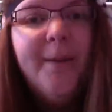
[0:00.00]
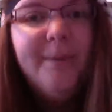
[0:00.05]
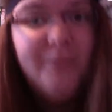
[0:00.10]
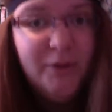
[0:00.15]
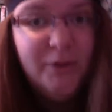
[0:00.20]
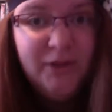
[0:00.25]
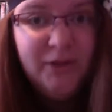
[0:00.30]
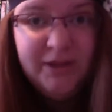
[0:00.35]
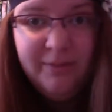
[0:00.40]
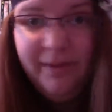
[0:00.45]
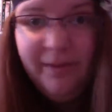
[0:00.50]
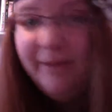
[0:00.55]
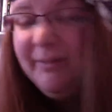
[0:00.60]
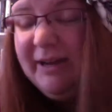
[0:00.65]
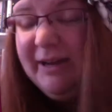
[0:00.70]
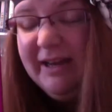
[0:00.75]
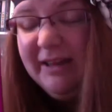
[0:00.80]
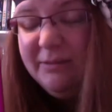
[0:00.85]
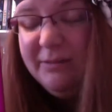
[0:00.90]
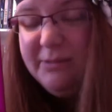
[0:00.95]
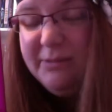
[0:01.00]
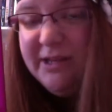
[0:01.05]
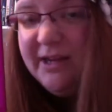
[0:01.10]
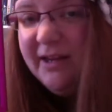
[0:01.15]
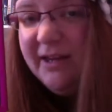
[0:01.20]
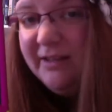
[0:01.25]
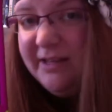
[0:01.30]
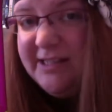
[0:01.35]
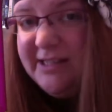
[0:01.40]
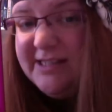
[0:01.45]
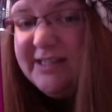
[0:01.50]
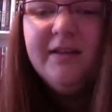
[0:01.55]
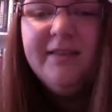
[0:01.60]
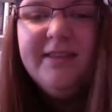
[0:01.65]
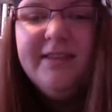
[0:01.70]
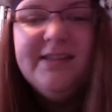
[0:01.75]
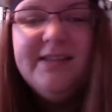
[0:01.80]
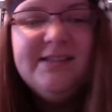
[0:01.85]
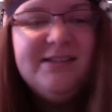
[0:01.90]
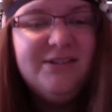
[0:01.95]
Bully by Penelope Douglas.
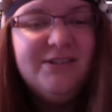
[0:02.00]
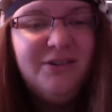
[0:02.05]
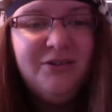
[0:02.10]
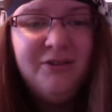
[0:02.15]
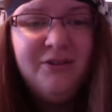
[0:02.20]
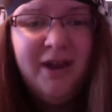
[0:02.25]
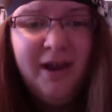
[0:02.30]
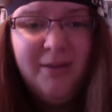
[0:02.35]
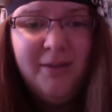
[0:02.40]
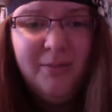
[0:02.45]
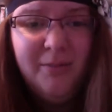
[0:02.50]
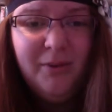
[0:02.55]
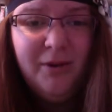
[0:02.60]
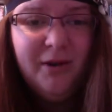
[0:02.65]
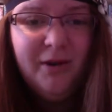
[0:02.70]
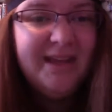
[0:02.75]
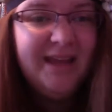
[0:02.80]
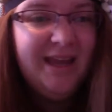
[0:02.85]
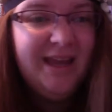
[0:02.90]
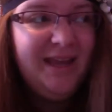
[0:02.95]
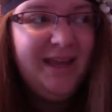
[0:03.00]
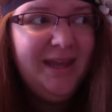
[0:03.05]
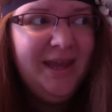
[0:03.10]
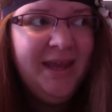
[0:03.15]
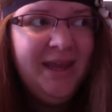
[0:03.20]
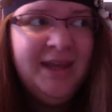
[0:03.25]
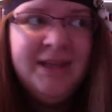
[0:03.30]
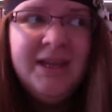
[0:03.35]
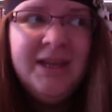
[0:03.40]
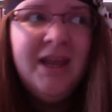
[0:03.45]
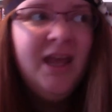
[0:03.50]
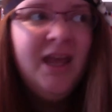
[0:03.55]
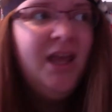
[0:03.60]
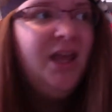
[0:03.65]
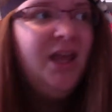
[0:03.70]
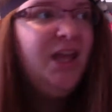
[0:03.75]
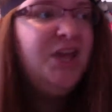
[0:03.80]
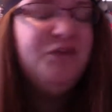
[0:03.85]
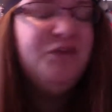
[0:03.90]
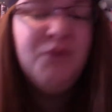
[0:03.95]
This is a great book. Again,
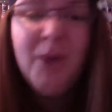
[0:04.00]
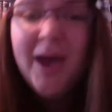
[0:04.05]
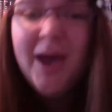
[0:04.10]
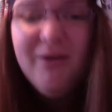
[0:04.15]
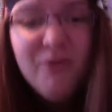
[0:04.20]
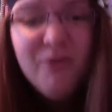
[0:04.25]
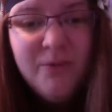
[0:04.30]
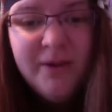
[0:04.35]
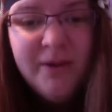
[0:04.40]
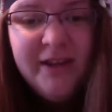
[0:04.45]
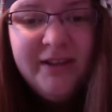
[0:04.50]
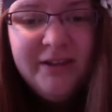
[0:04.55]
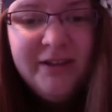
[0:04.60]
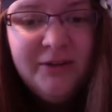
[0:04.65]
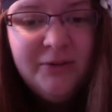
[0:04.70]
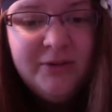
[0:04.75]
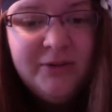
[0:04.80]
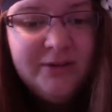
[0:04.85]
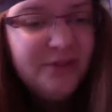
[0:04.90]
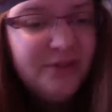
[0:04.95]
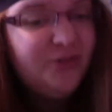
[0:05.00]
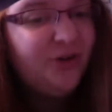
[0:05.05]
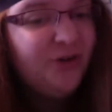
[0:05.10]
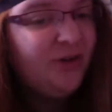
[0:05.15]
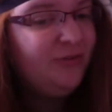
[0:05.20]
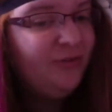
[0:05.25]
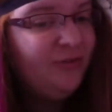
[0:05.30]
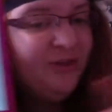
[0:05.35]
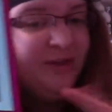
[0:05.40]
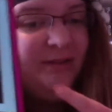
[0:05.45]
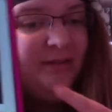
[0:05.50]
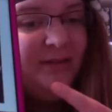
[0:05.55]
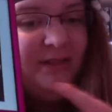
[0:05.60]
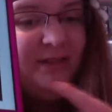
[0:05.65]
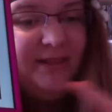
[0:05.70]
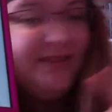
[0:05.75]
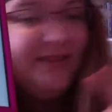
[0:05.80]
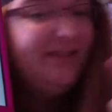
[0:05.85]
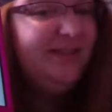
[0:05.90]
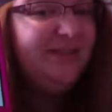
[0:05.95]
if you haven't read the new adult genre,
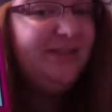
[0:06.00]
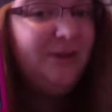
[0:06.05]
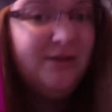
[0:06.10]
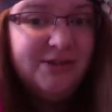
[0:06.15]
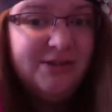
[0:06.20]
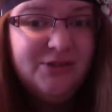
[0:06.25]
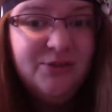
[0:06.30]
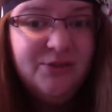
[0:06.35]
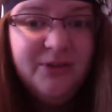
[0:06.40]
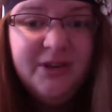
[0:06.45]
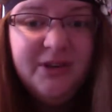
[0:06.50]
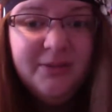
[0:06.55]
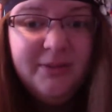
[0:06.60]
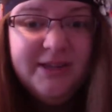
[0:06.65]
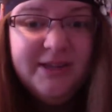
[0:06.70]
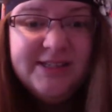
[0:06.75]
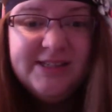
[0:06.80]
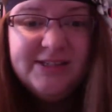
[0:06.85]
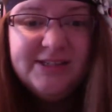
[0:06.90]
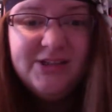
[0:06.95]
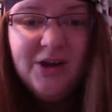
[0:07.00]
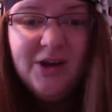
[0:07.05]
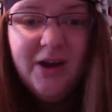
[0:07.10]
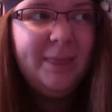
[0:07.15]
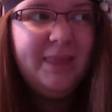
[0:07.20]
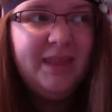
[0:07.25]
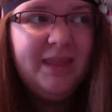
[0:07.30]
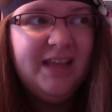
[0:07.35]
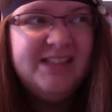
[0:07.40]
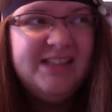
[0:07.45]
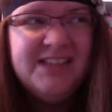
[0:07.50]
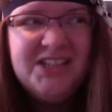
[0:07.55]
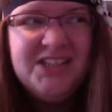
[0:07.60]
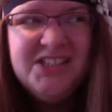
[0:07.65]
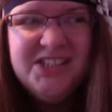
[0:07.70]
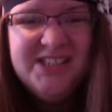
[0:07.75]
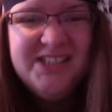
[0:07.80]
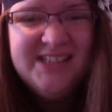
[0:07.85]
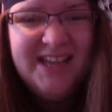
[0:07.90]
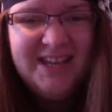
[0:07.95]
this is also a good place to start. It's
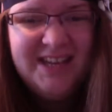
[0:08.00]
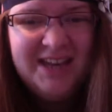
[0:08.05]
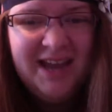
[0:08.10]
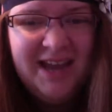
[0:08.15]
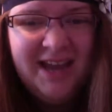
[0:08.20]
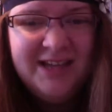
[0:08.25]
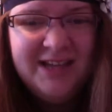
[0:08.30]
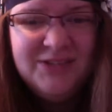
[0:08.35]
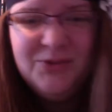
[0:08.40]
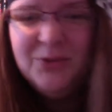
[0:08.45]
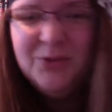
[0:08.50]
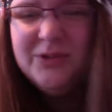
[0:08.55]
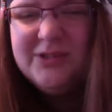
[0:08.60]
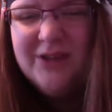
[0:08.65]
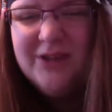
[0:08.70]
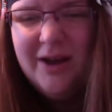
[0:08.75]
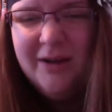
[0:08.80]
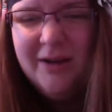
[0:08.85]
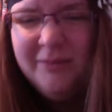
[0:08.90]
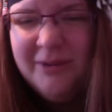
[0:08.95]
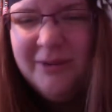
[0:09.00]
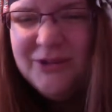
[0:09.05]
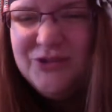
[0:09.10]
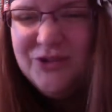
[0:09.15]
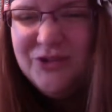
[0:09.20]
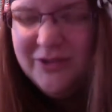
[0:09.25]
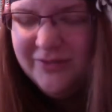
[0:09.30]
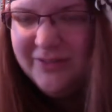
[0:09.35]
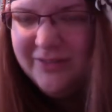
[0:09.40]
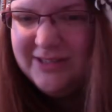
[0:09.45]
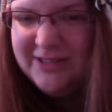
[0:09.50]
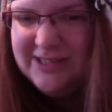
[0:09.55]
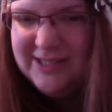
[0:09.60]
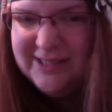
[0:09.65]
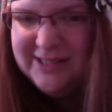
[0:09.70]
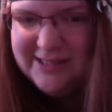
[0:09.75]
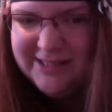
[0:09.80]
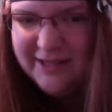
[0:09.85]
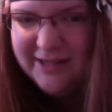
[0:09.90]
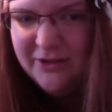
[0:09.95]
actually set in high school, so I'm not sure if it's
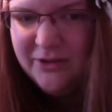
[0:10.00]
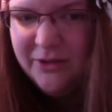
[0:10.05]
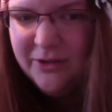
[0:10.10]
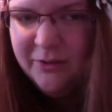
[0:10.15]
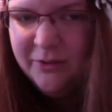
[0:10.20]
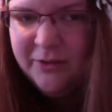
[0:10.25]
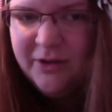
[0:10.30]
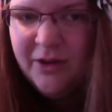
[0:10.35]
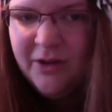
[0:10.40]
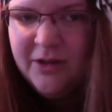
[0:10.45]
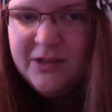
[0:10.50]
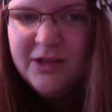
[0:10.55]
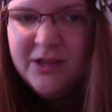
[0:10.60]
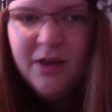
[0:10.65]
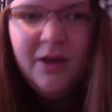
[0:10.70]
considered new adult,